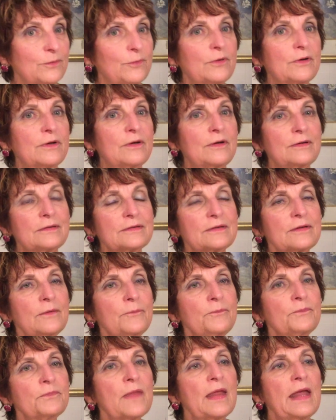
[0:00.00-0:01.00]
world.
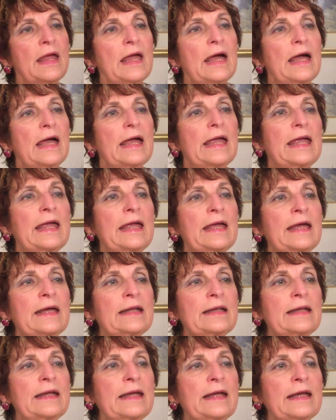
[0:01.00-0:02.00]

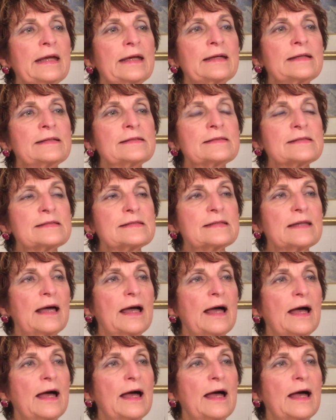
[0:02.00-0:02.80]
It is,